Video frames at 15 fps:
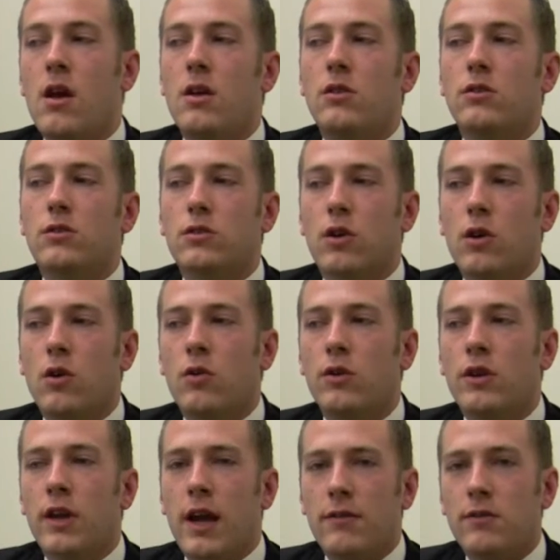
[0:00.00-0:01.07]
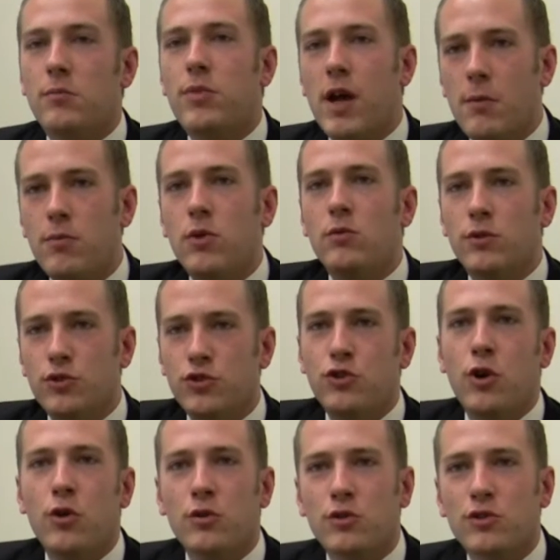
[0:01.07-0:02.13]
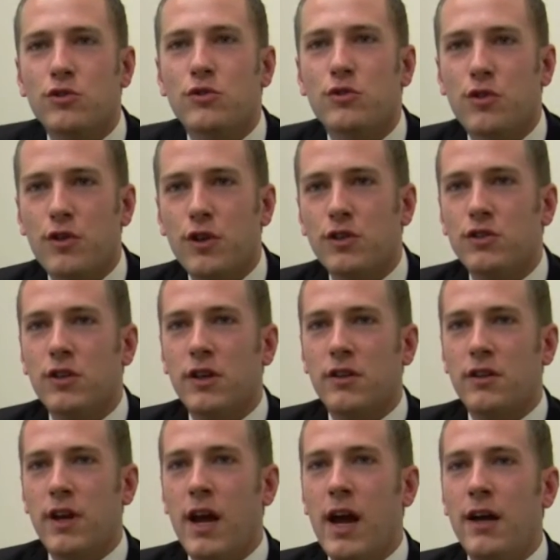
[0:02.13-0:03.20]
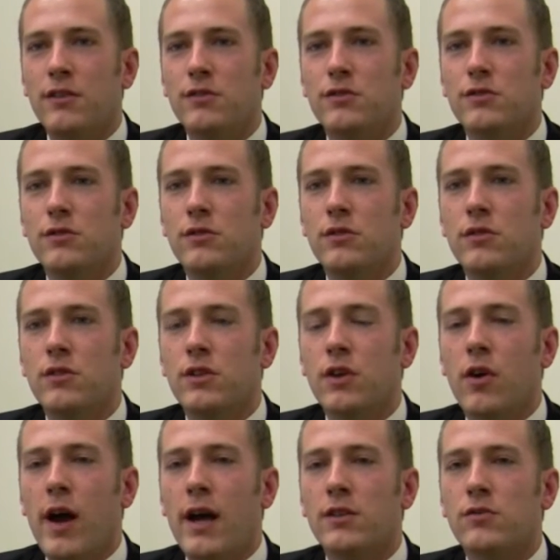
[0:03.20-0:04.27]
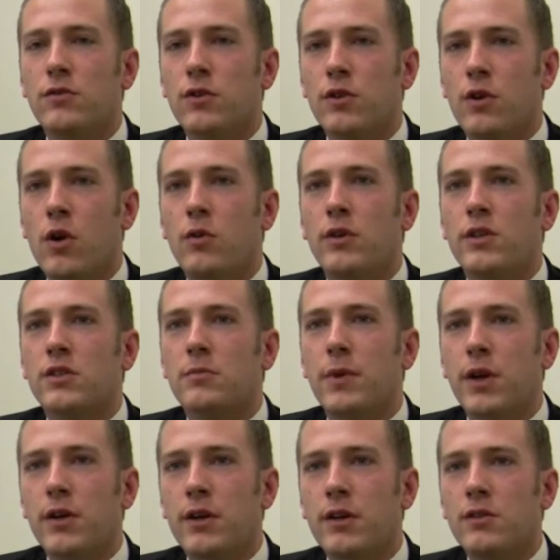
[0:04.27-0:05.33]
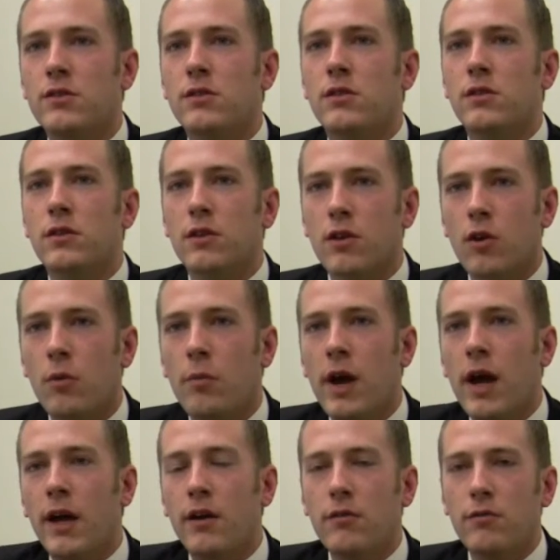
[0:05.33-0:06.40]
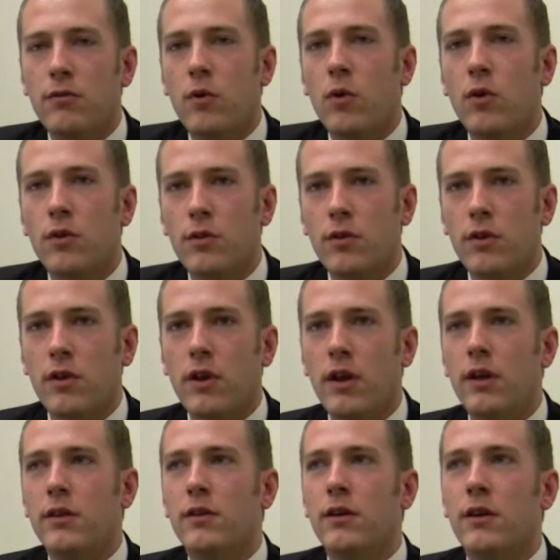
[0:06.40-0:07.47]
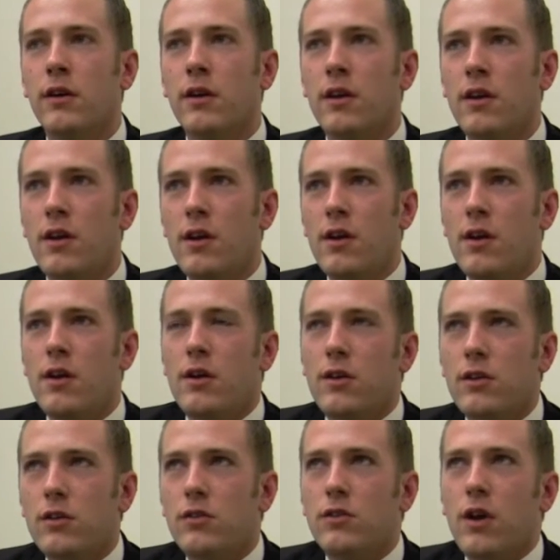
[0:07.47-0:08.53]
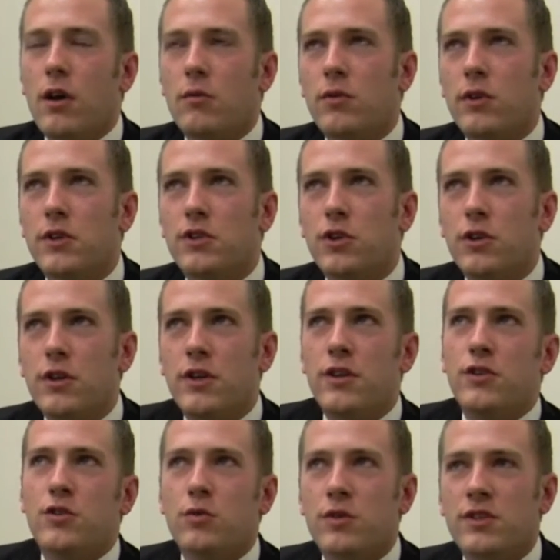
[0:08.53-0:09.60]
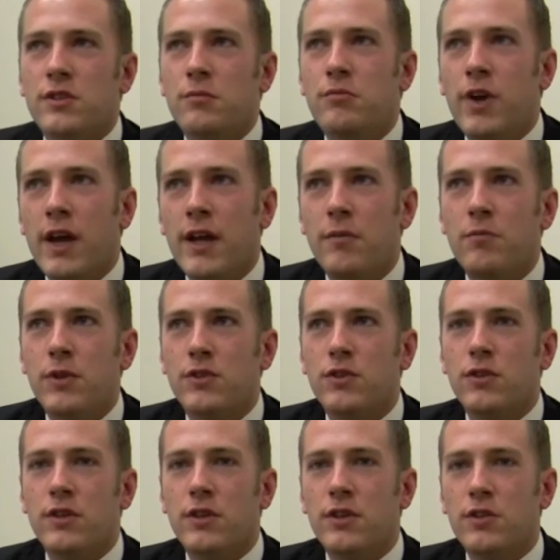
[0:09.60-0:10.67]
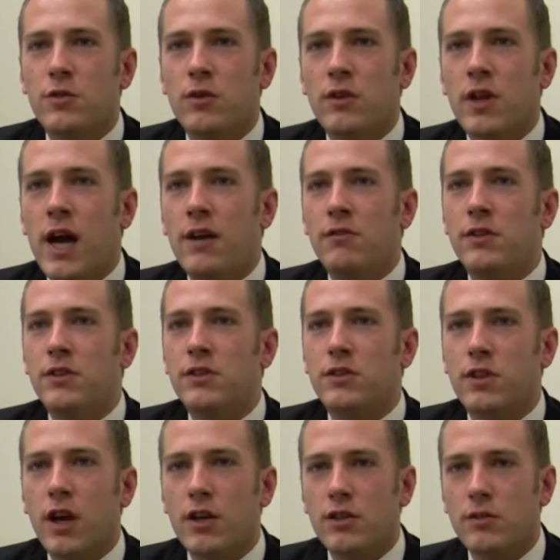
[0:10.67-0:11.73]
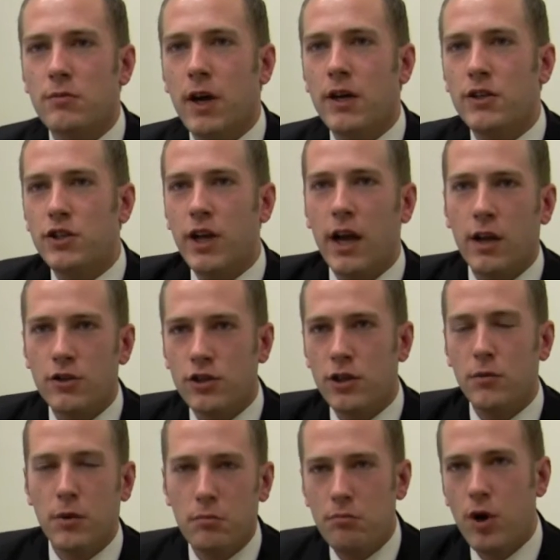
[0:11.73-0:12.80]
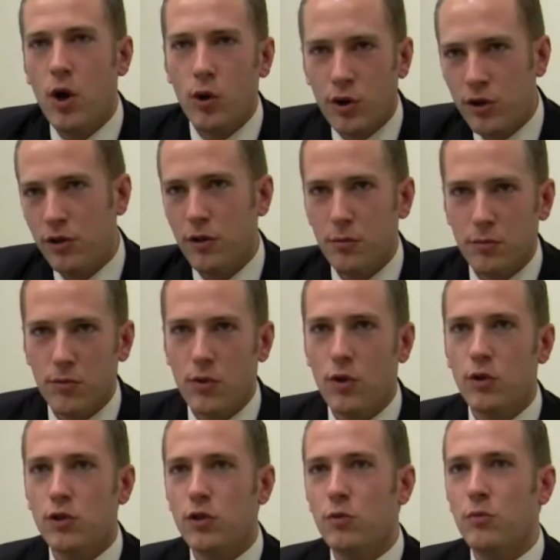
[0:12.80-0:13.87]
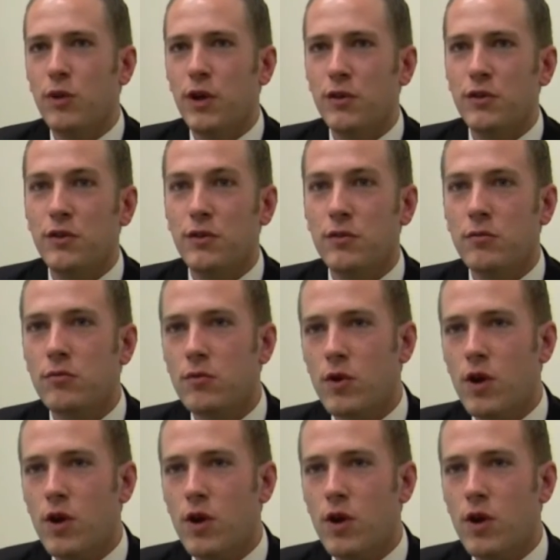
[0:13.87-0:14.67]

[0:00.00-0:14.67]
So you have to pepper it with jokes and things like that, and ask for their own experience and go back and forth, and not really turn it into a debate, but turn it into a lively discussion by challenging them and poking them a little bit, and